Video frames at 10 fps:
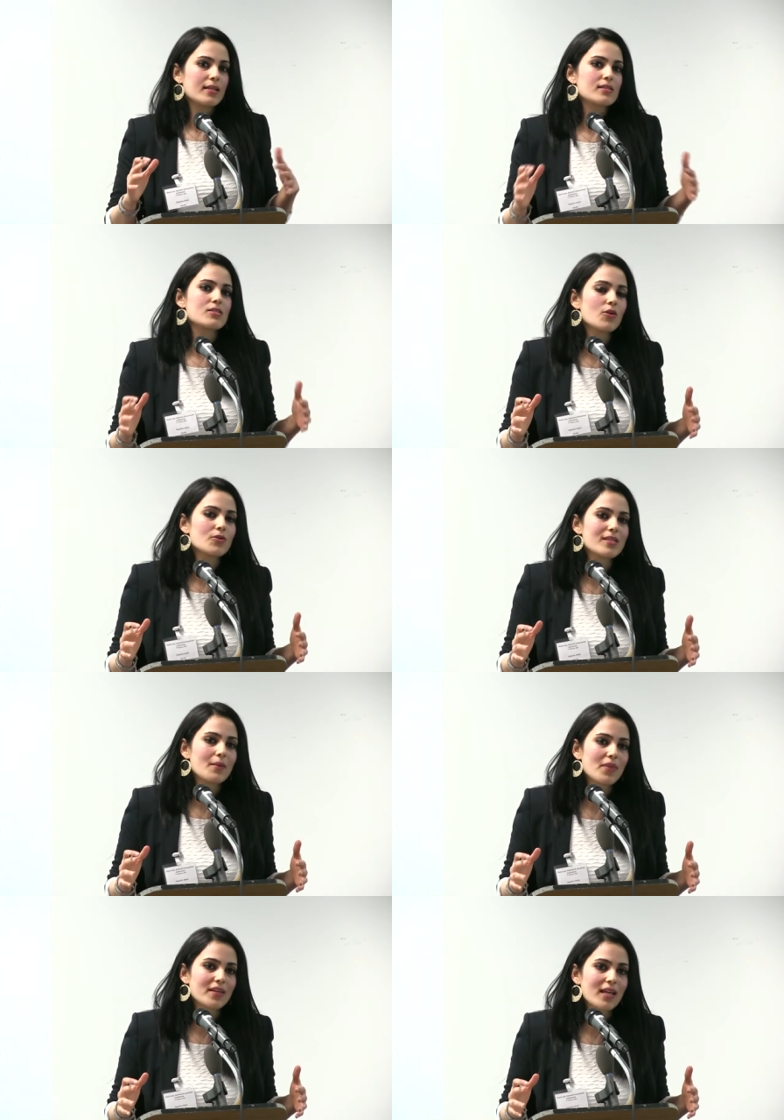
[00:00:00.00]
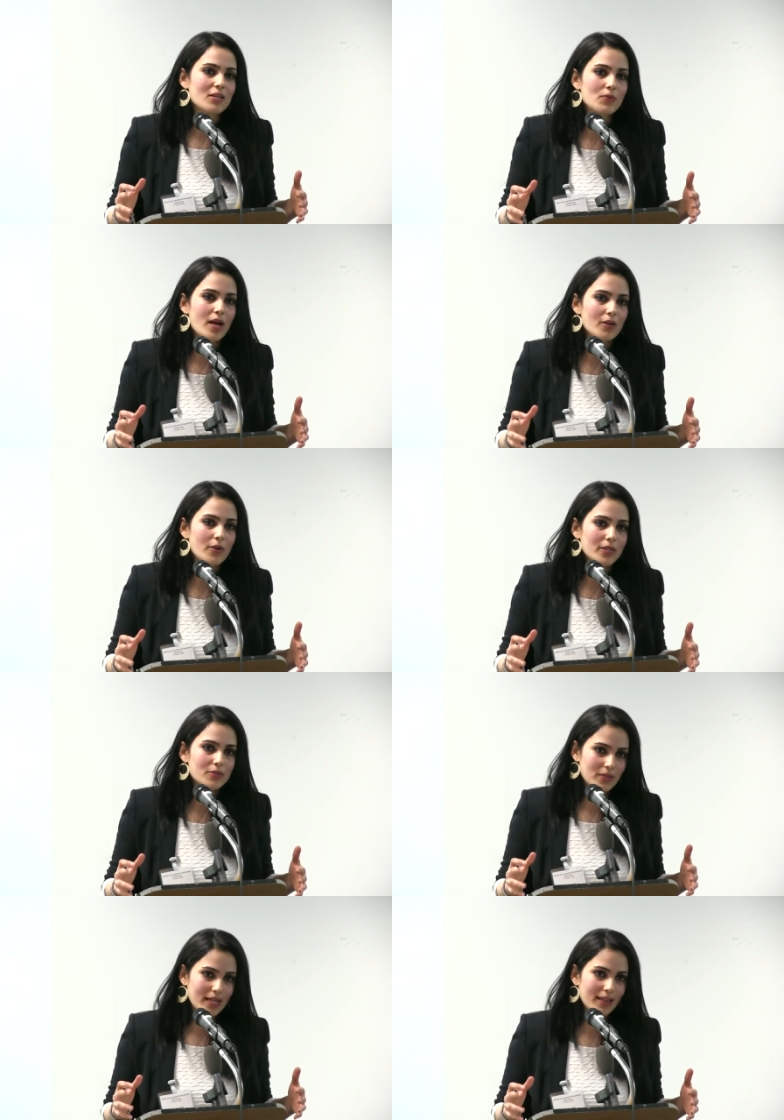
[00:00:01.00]
There is no something that we are going
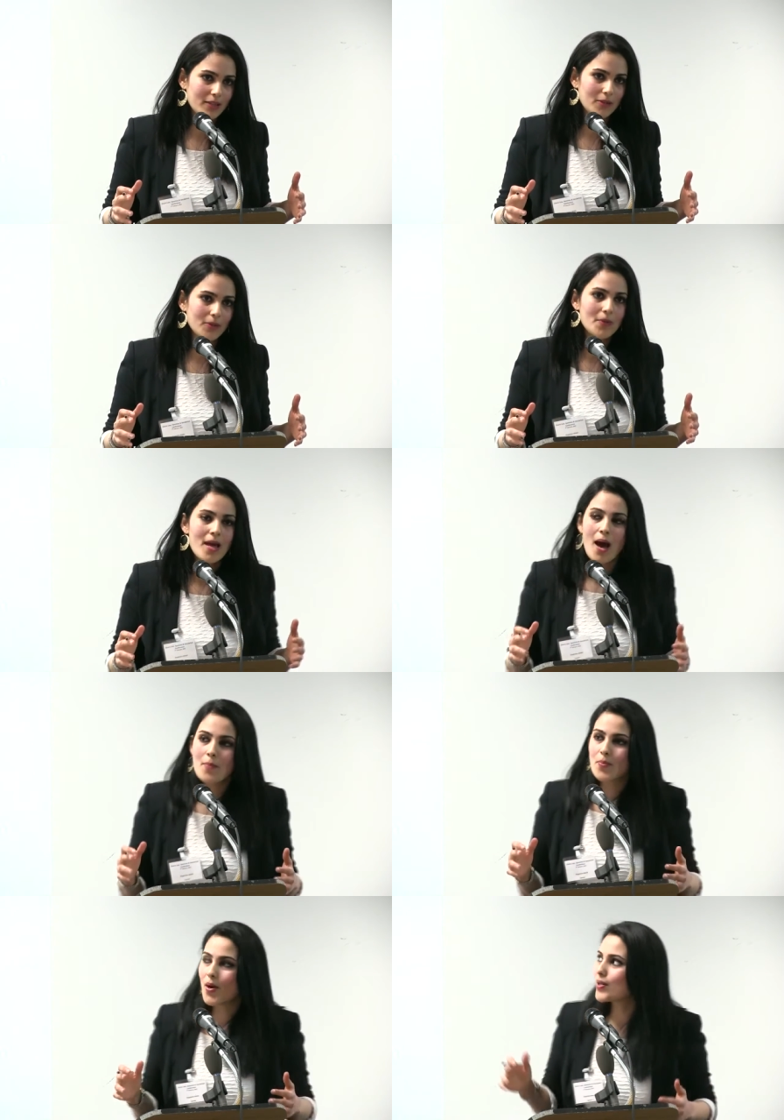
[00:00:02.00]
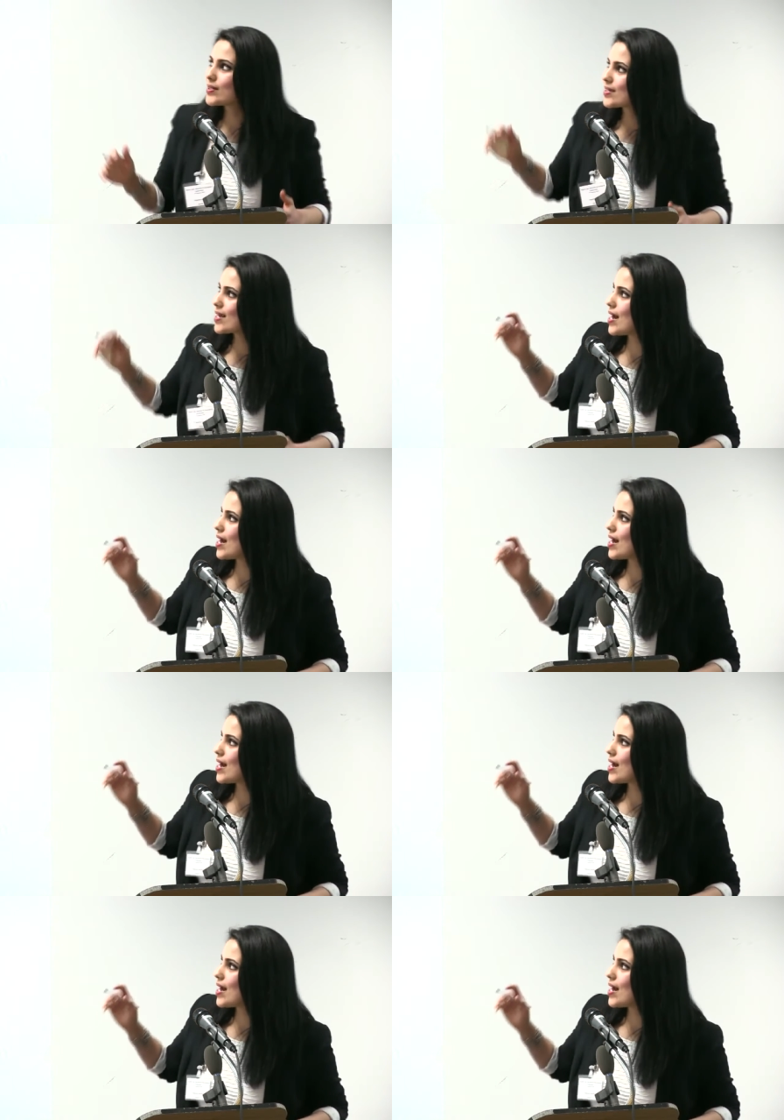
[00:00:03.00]
to kill you. But